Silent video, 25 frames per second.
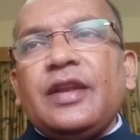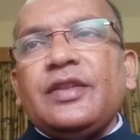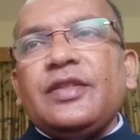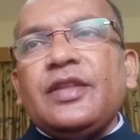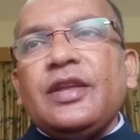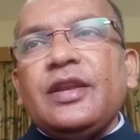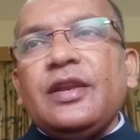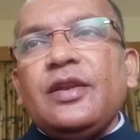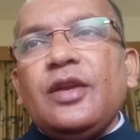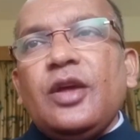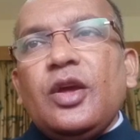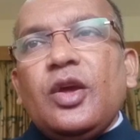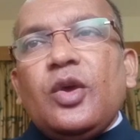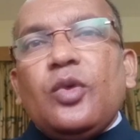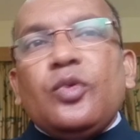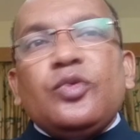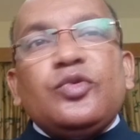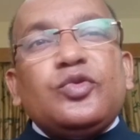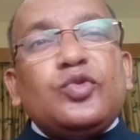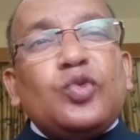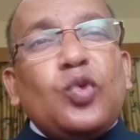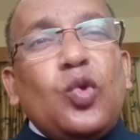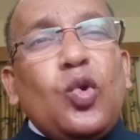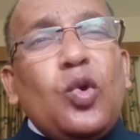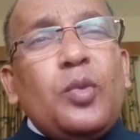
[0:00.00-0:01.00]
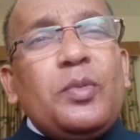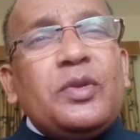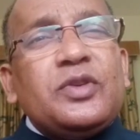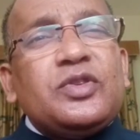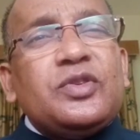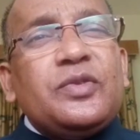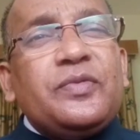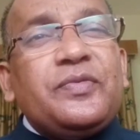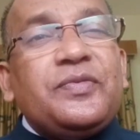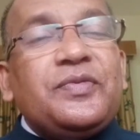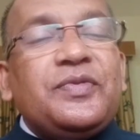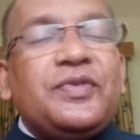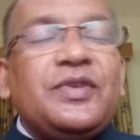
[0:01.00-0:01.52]
And then so much
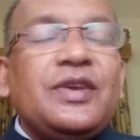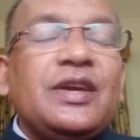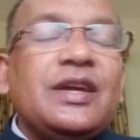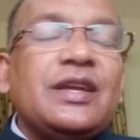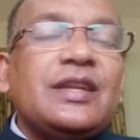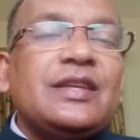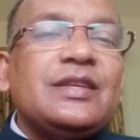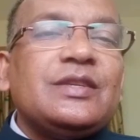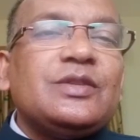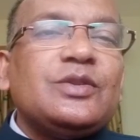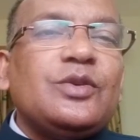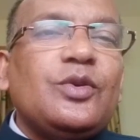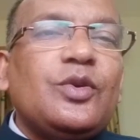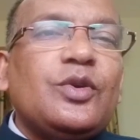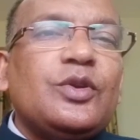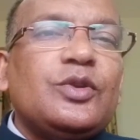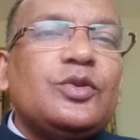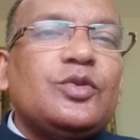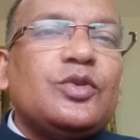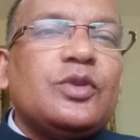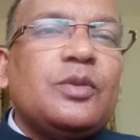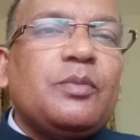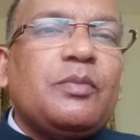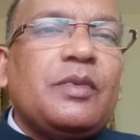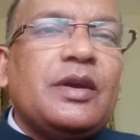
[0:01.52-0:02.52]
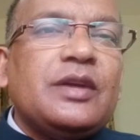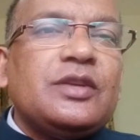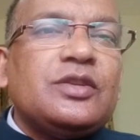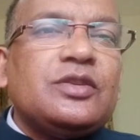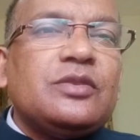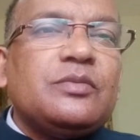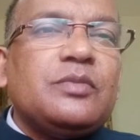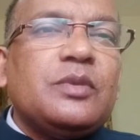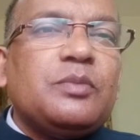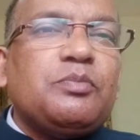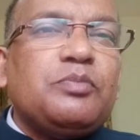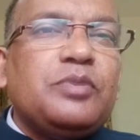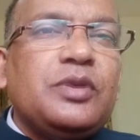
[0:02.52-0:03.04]
of fear is gone into the minds
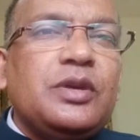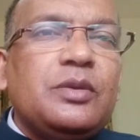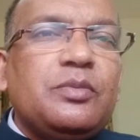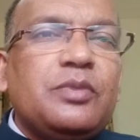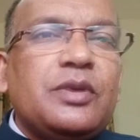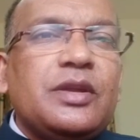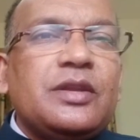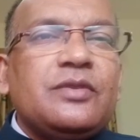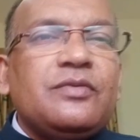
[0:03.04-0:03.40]
of the people,